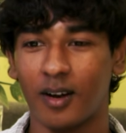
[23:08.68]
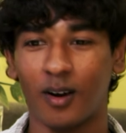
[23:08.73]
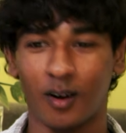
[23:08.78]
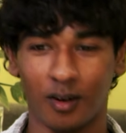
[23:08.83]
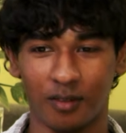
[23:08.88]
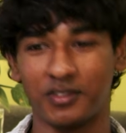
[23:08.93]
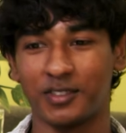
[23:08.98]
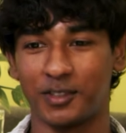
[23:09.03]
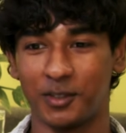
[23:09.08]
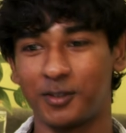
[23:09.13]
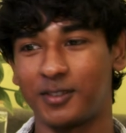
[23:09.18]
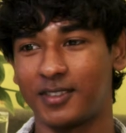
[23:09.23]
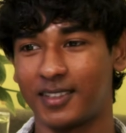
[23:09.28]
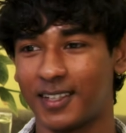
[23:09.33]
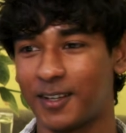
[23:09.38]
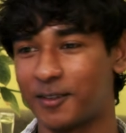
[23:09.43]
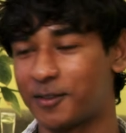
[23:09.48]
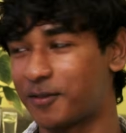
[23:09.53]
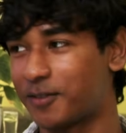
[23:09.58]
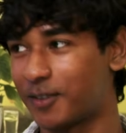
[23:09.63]
Obviously you still
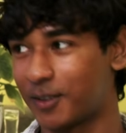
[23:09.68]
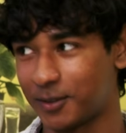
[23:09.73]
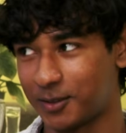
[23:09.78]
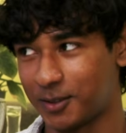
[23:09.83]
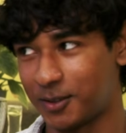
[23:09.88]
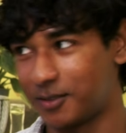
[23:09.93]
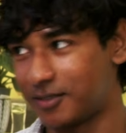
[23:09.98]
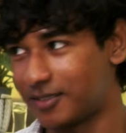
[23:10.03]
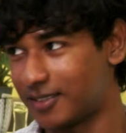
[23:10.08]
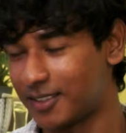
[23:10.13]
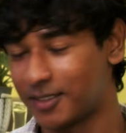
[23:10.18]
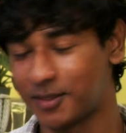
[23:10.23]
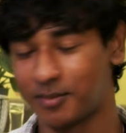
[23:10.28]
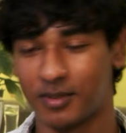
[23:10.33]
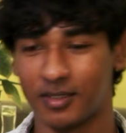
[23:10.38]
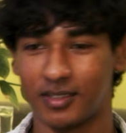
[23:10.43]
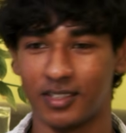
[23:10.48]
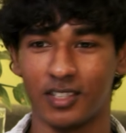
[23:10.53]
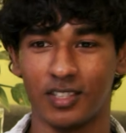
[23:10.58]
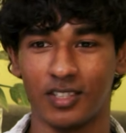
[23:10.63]
have to follow the university's
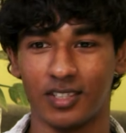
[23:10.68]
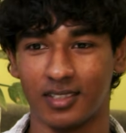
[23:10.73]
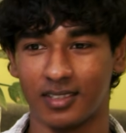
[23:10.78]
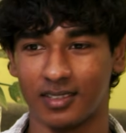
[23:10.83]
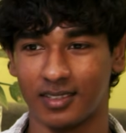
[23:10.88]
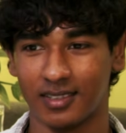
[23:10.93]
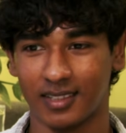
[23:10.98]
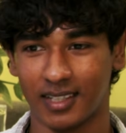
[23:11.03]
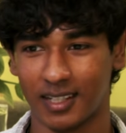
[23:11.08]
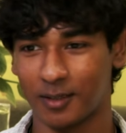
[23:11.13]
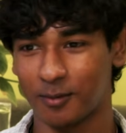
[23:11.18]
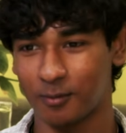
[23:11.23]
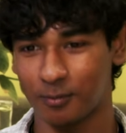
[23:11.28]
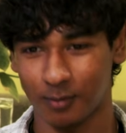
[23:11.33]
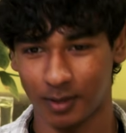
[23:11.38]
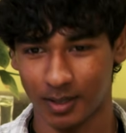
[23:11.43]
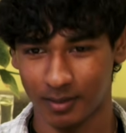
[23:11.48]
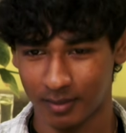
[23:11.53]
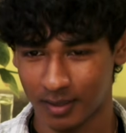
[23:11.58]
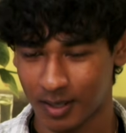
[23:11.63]
procedures and like
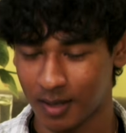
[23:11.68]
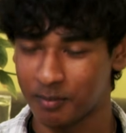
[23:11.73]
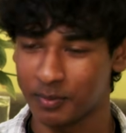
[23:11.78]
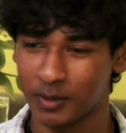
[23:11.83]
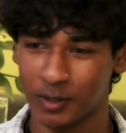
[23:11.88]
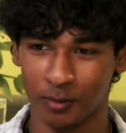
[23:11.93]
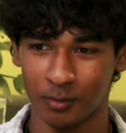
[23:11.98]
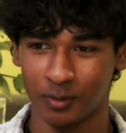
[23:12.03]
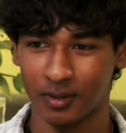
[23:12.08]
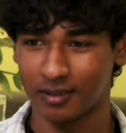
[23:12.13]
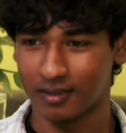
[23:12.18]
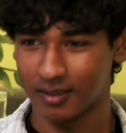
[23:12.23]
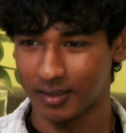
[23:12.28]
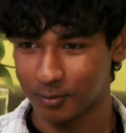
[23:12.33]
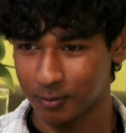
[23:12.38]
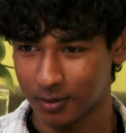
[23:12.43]
whatever company you work with,